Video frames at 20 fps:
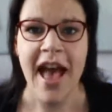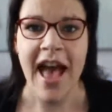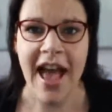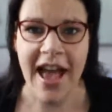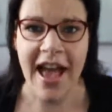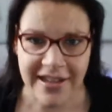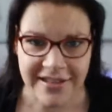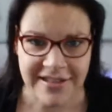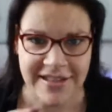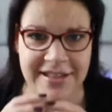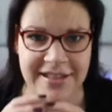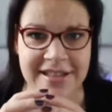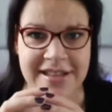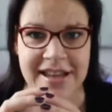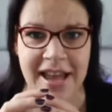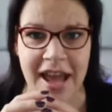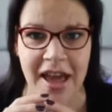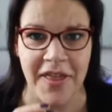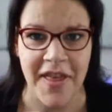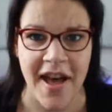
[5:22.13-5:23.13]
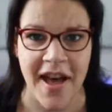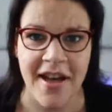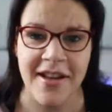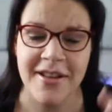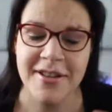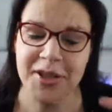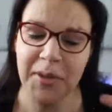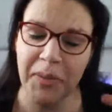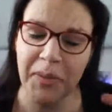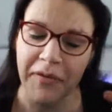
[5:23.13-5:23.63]
added together
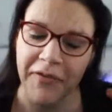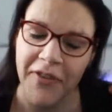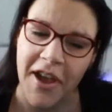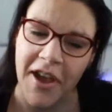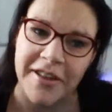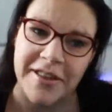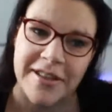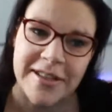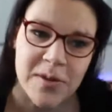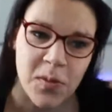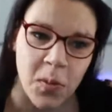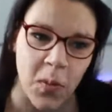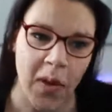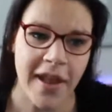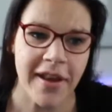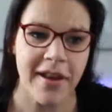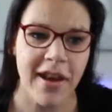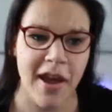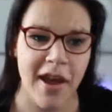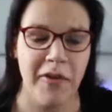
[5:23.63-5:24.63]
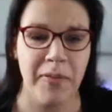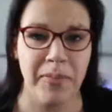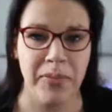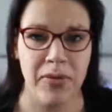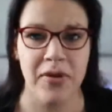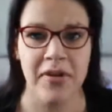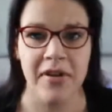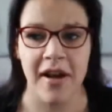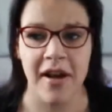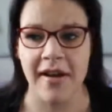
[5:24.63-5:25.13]
to provide this one live
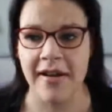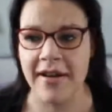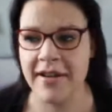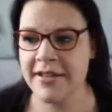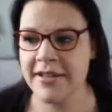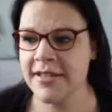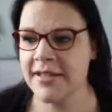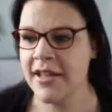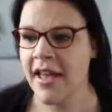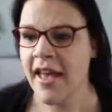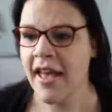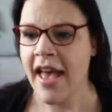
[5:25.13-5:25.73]
broadcast.